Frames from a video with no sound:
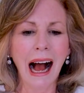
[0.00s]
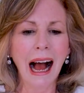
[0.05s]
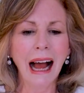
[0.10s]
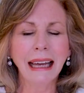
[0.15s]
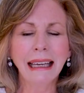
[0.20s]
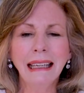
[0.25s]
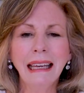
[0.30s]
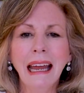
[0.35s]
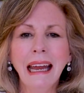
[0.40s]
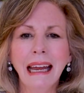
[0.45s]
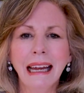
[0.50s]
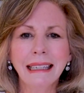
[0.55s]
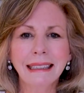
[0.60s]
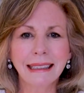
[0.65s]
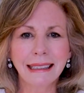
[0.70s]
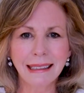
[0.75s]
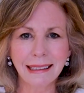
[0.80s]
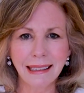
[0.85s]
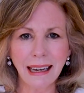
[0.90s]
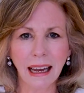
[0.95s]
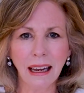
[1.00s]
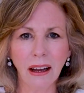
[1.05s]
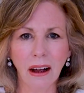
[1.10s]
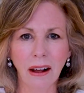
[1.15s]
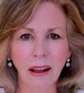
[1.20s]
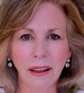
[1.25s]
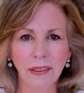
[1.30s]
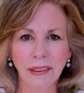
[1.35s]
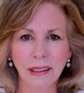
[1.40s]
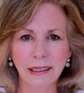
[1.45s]
I can't stay
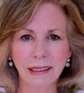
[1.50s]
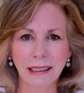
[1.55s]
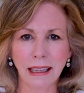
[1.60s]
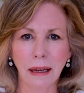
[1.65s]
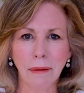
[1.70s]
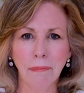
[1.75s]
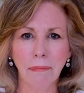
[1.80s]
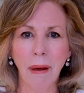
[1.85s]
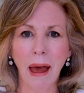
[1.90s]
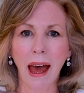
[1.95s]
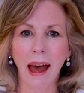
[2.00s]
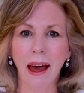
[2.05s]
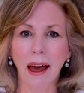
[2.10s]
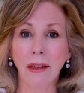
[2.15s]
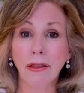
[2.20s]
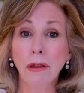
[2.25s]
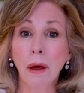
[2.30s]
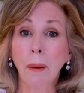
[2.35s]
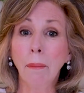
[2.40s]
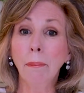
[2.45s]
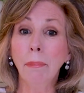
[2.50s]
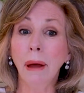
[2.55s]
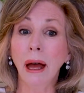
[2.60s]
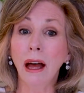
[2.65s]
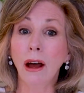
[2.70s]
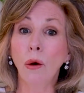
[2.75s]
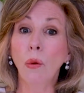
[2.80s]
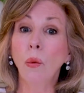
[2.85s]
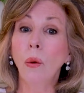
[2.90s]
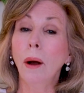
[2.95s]
on the same path,
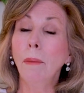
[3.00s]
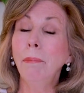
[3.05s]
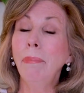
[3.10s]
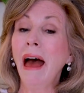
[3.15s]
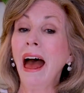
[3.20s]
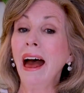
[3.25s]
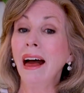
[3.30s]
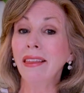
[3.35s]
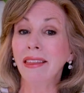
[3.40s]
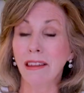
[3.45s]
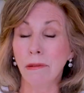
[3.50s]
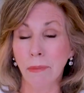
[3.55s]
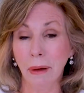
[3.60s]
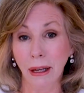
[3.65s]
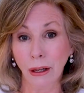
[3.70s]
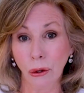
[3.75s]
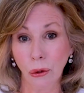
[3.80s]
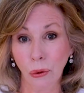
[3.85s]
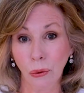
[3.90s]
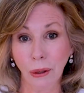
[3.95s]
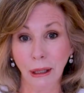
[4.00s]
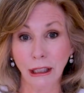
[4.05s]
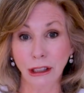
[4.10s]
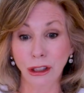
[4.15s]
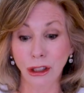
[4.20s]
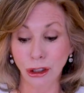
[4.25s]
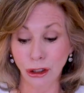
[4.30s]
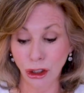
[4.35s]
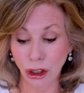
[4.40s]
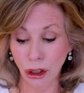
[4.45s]
but what path am I going
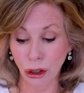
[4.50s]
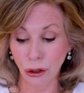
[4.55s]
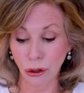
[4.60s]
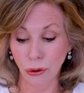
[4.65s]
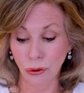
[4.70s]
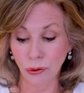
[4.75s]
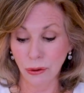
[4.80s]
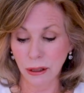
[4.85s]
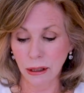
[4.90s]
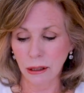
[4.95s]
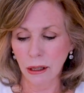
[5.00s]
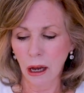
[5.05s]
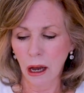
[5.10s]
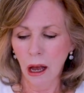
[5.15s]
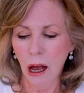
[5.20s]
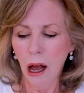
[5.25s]
to choose?